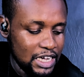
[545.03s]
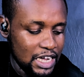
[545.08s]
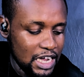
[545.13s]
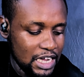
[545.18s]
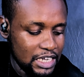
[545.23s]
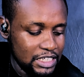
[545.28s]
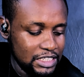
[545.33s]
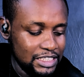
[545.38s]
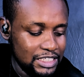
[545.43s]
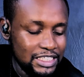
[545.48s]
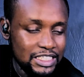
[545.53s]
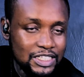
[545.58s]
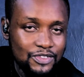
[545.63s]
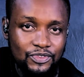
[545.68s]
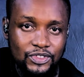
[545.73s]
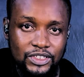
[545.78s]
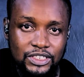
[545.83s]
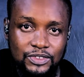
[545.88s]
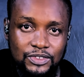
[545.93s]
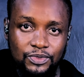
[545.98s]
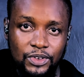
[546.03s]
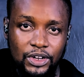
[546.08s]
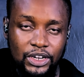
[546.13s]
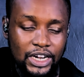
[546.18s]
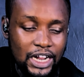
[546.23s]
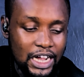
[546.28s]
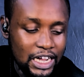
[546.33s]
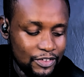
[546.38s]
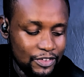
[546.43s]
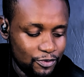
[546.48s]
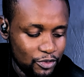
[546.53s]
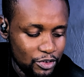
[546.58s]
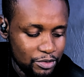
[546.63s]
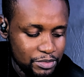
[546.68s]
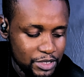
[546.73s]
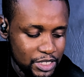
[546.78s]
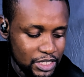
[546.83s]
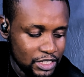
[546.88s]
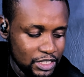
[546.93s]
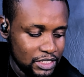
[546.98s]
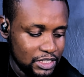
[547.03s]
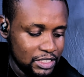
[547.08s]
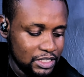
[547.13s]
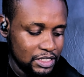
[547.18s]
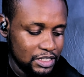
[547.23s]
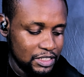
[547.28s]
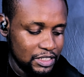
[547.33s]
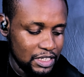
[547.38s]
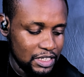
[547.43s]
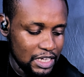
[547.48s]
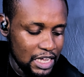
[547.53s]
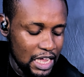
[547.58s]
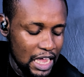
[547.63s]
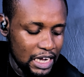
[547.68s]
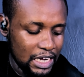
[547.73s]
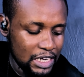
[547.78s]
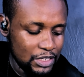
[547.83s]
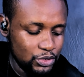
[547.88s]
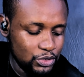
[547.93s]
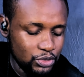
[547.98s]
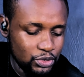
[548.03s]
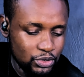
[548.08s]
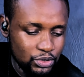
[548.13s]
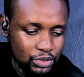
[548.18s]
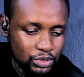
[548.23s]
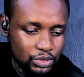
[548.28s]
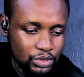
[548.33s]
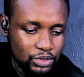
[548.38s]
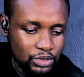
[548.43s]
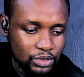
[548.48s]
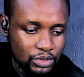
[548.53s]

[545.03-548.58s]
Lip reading: And if it's very hard for me, I can do